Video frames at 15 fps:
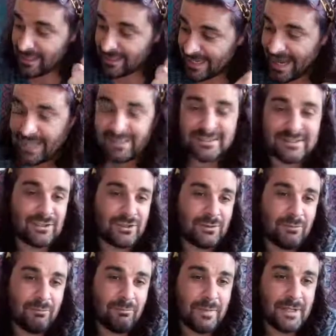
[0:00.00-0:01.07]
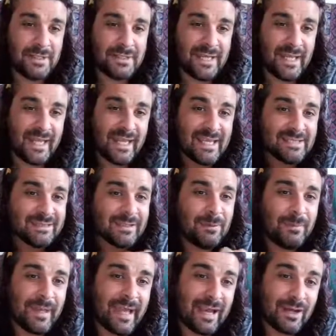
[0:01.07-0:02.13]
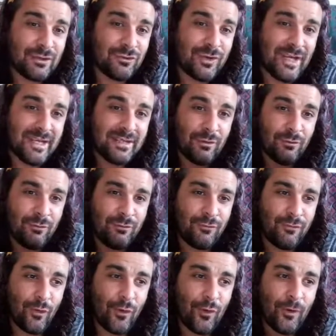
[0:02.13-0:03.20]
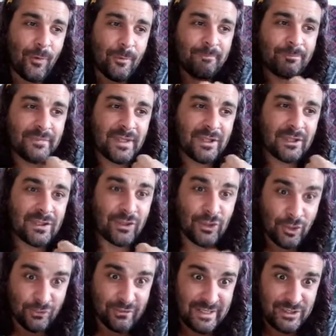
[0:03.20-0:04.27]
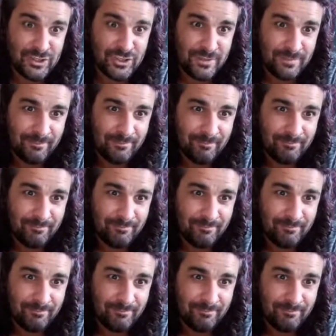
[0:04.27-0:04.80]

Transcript: Next Monday, it's going to be our grid for courage.